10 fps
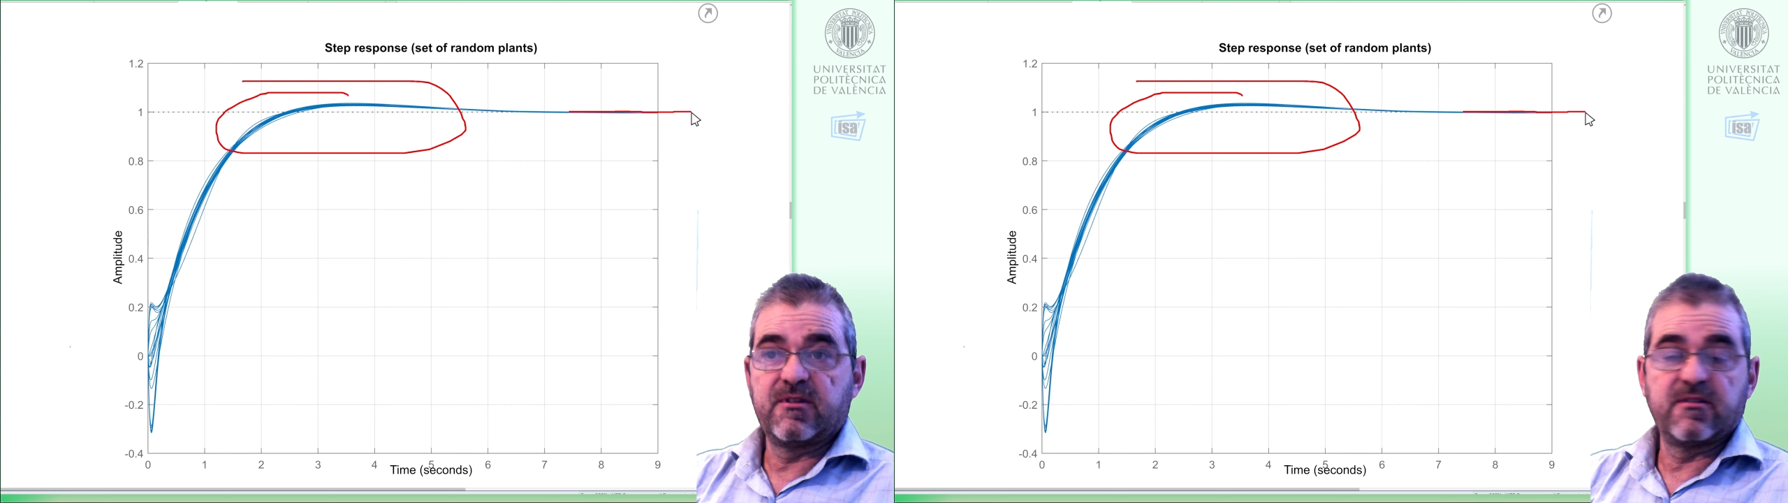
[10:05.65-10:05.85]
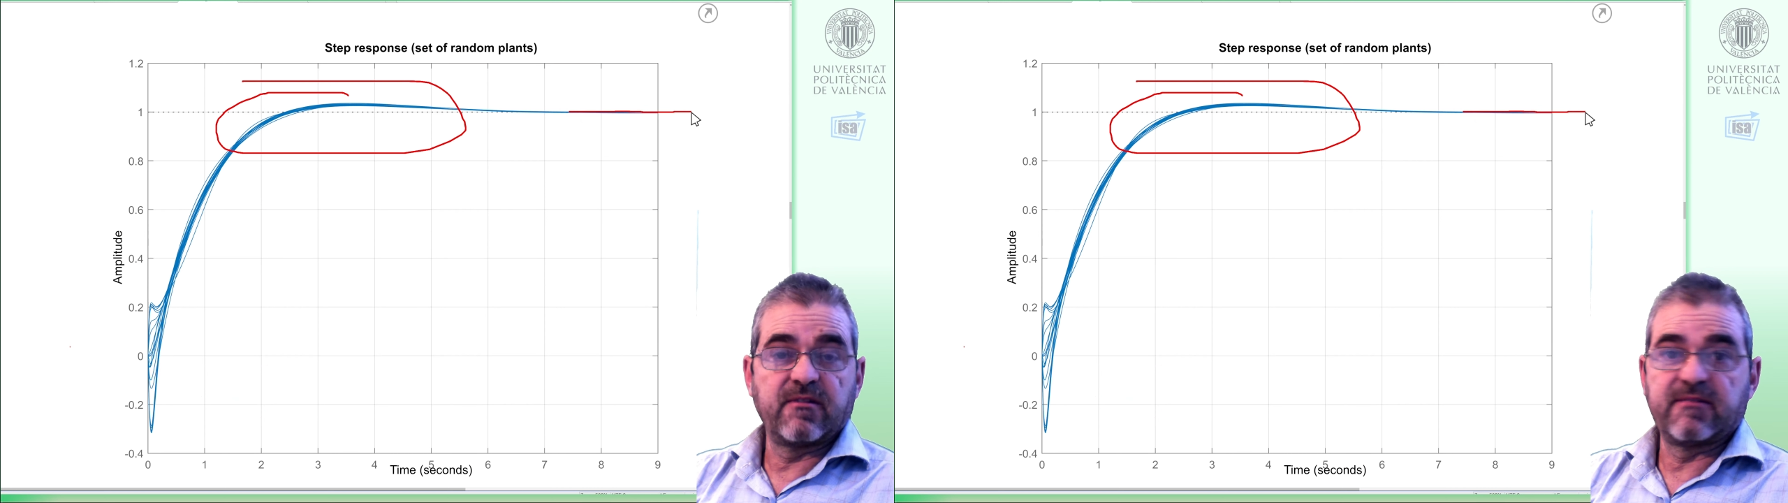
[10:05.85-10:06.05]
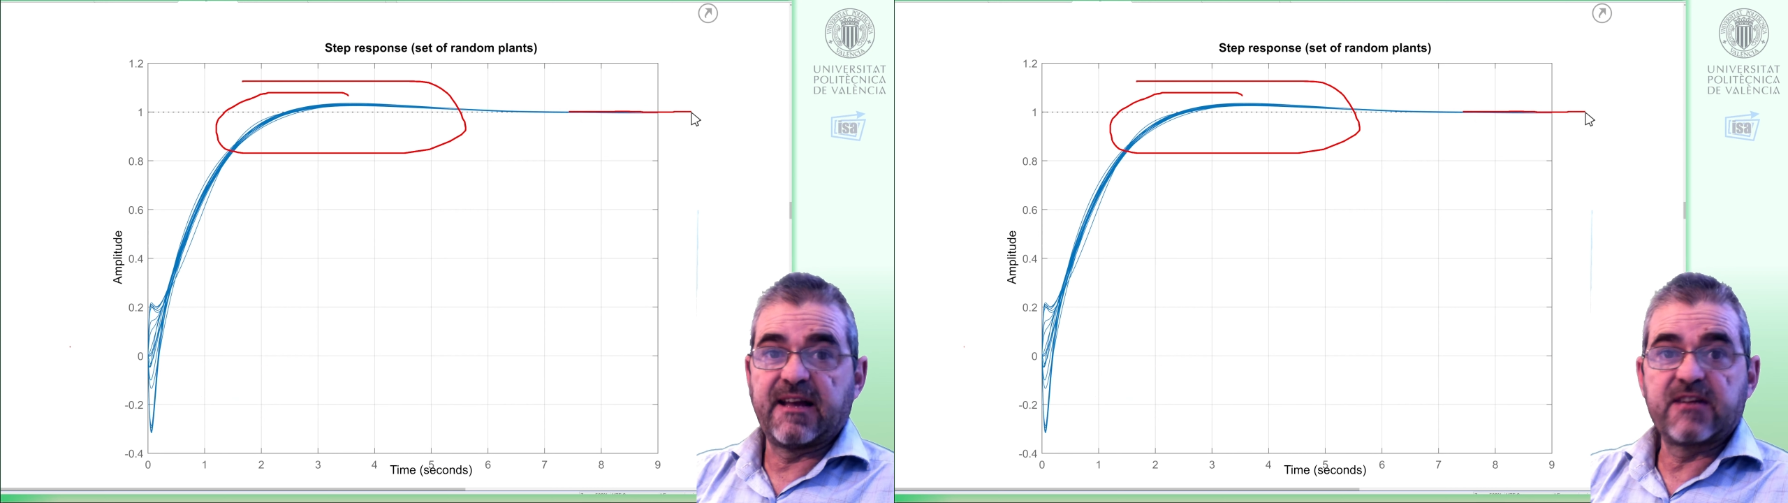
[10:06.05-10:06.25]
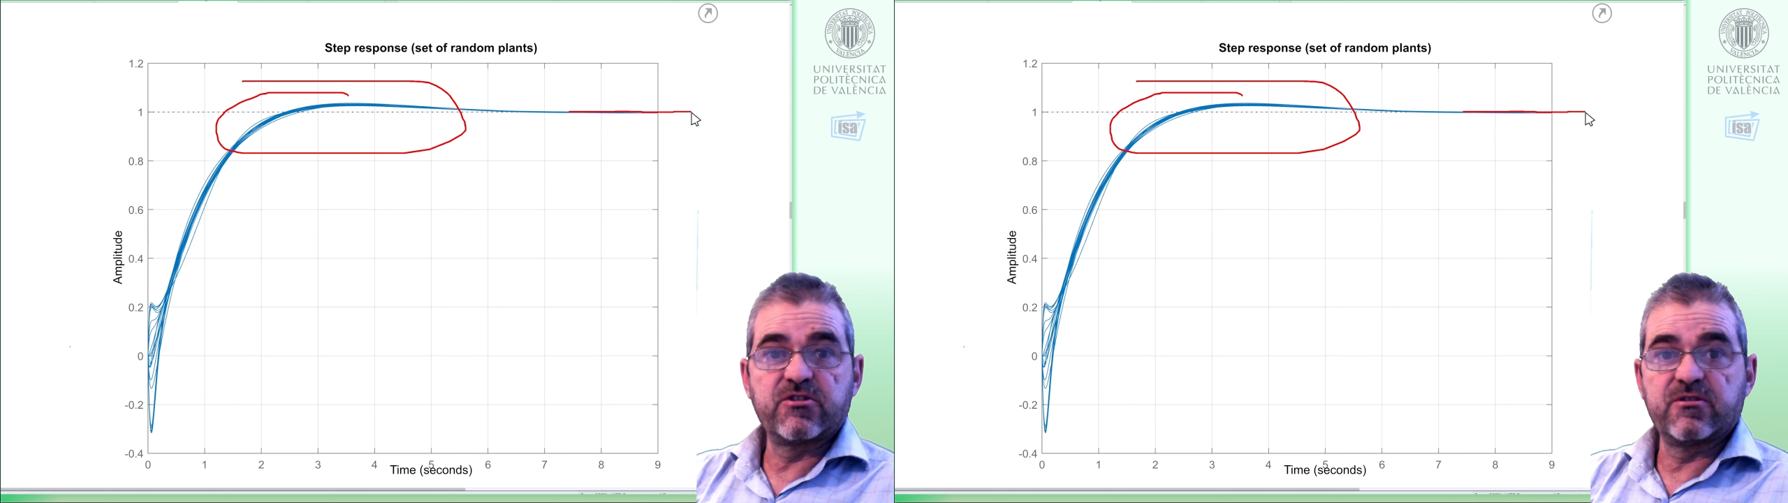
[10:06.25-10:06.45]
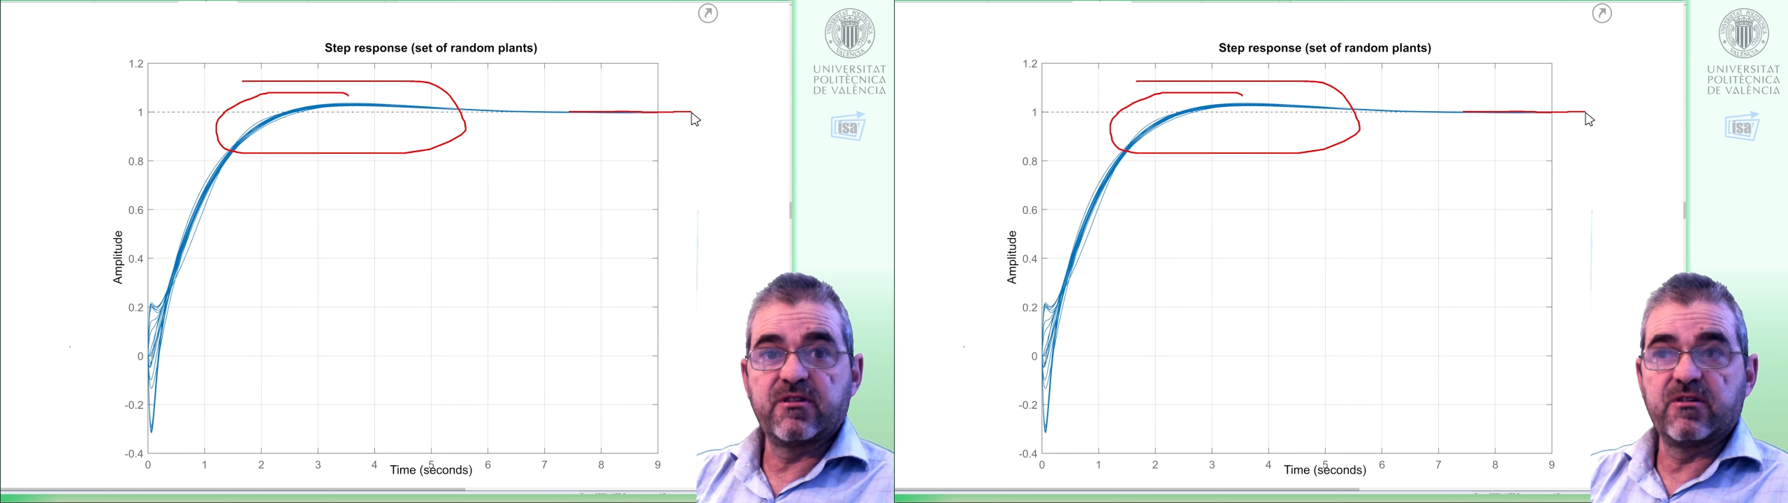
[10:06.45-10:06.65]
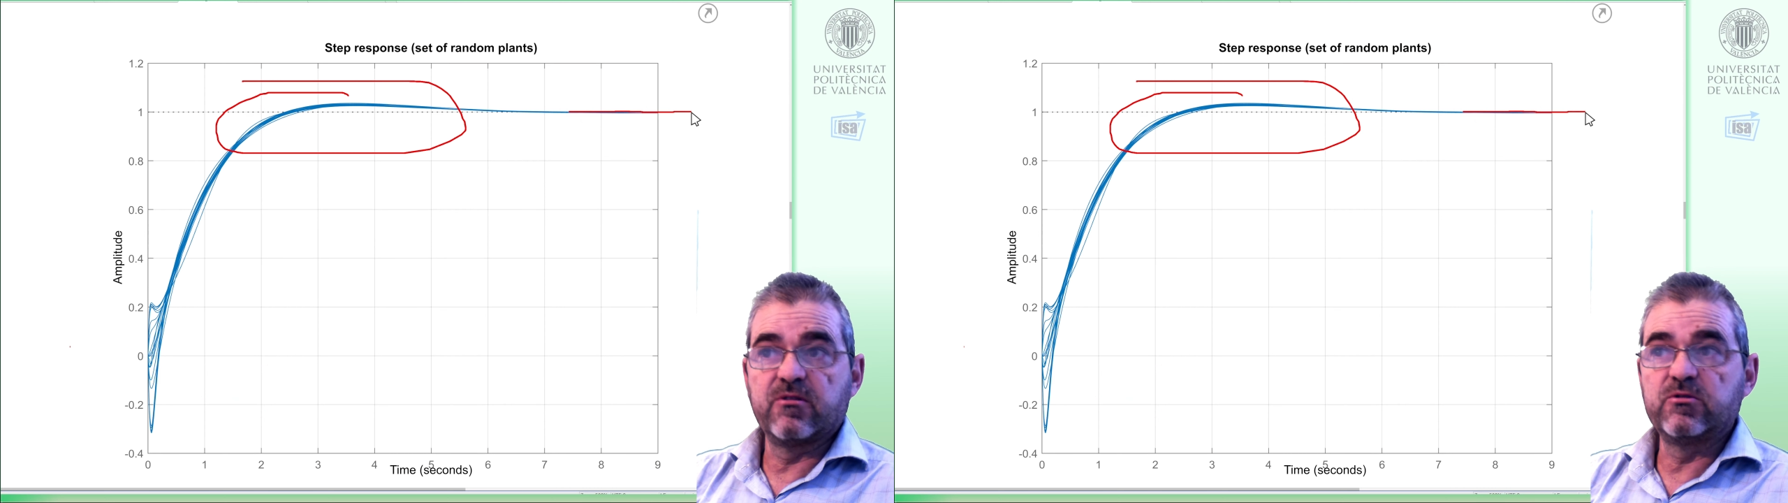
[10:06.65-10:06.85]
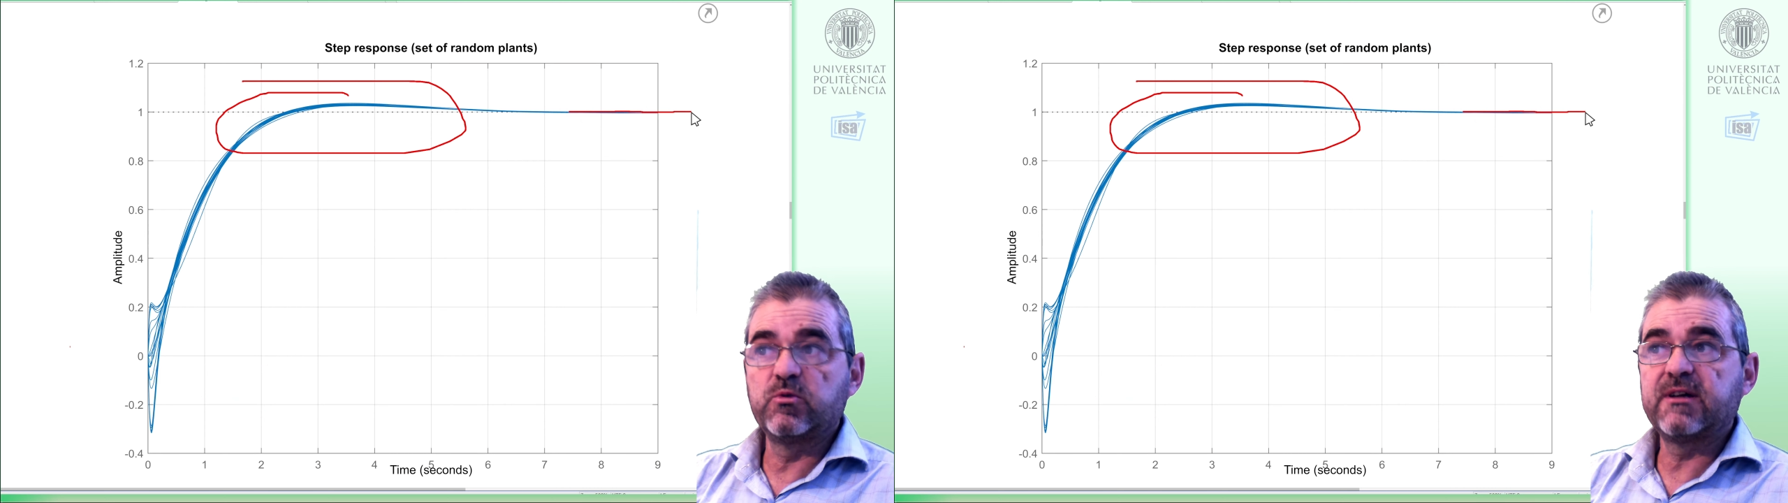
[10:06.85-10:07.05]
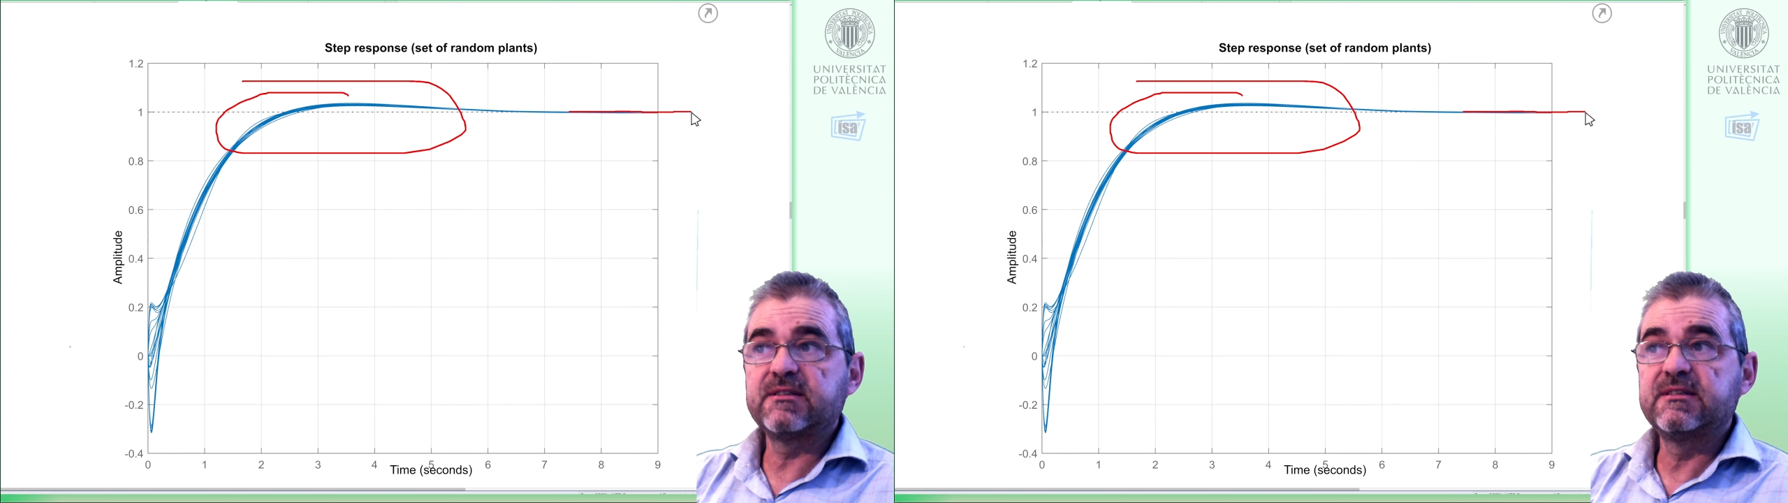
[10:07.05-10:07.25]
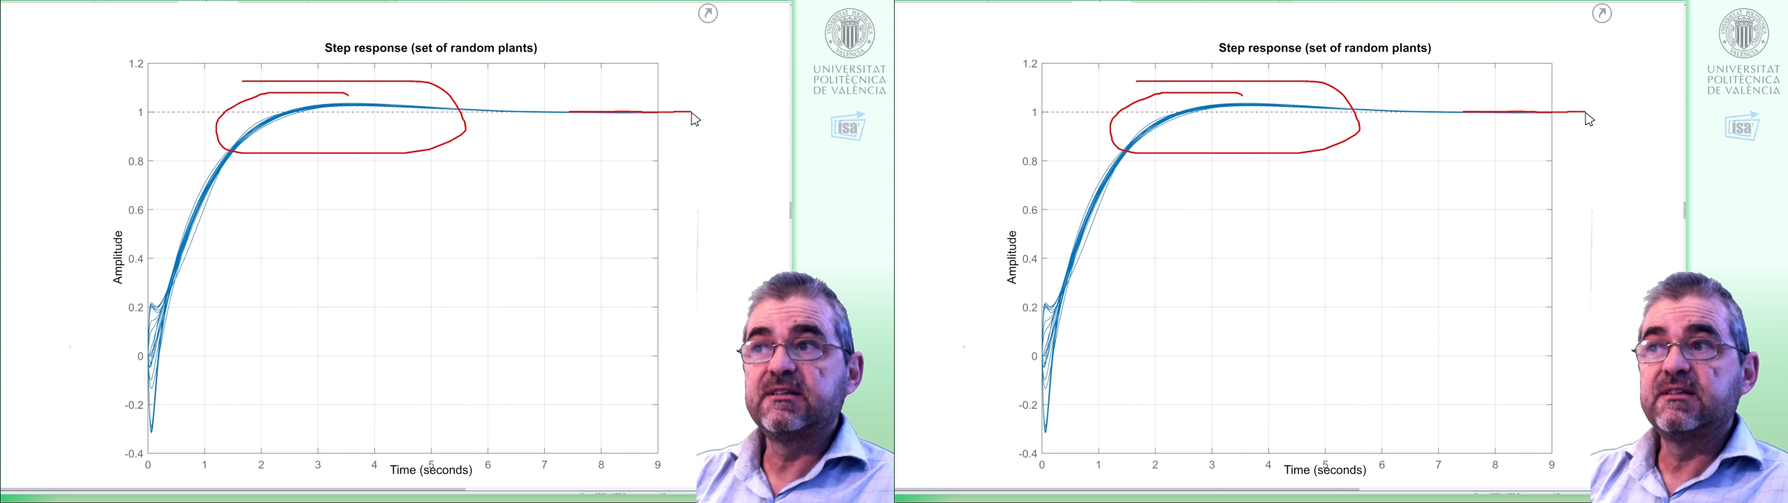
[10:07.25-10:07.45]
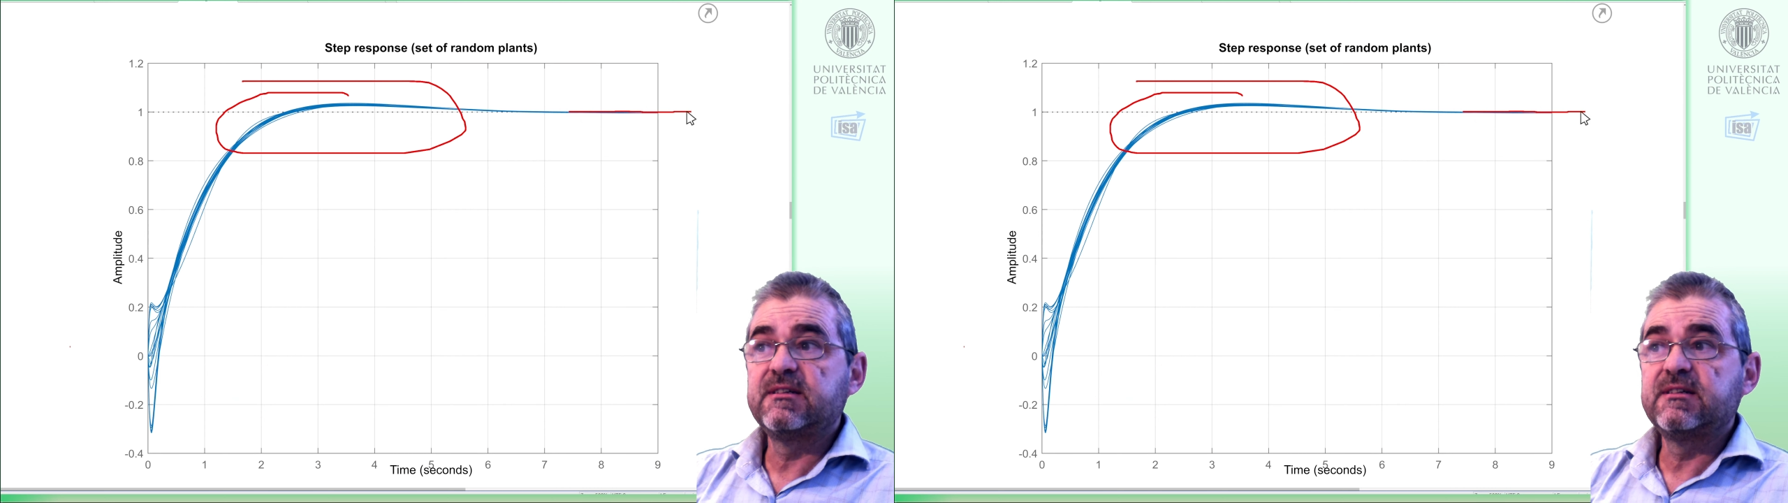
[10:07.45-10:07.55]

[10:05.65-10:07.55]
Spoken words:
integral action, they go to 1,